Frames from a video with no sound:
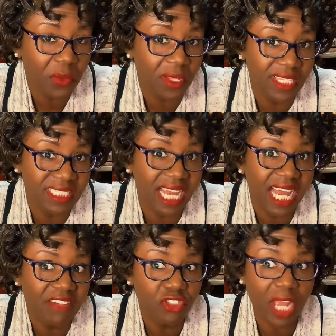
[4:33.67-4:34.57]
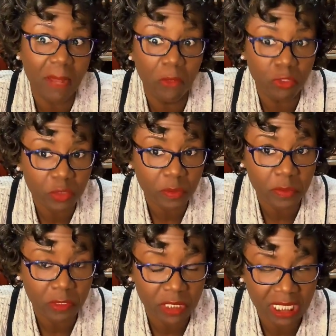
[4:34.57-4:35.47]
you all this. I have tried multiple
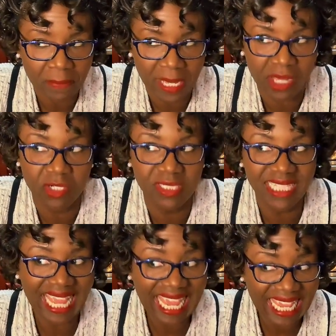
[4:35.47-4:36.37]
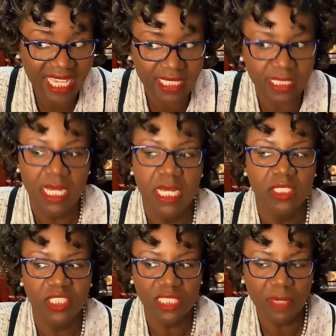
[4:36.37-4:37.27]
protein powders, and
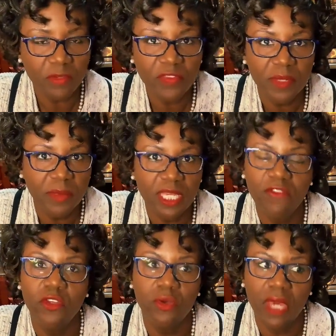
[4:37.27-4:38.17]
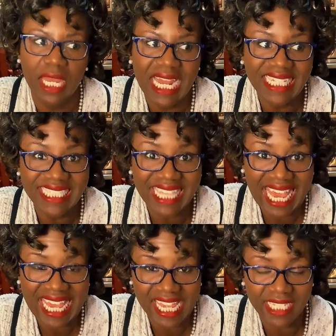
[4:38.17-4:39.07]
some of them give you a nice
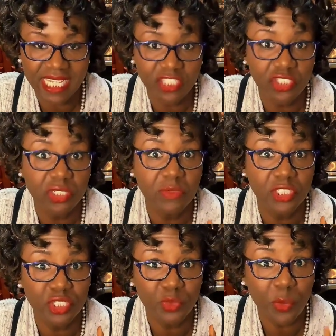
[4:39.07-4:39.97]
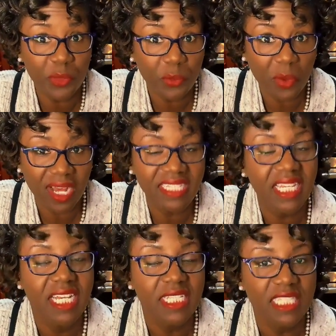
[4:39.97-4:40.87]
cakey texture, which is what we
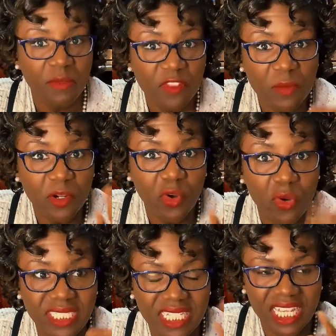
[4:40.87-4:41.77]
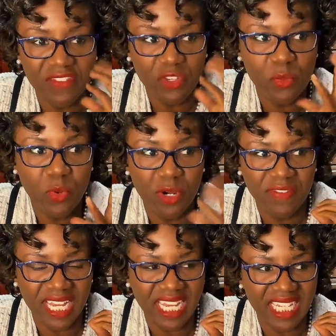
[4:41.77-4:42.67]
want. Some of them are going to give you more
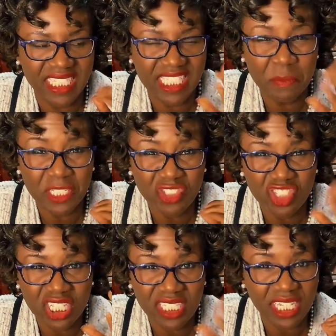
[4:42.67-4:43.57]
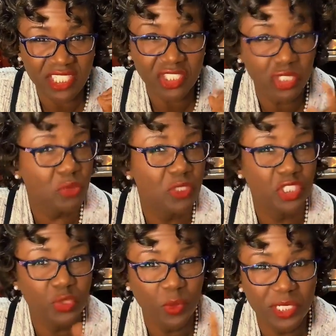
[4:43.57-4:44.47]
of like a spongy texture,
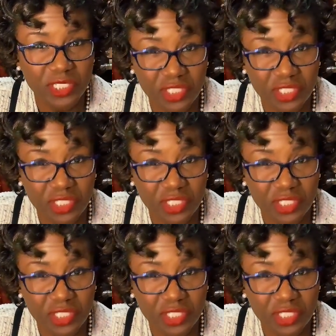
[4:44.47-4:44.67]
which is what we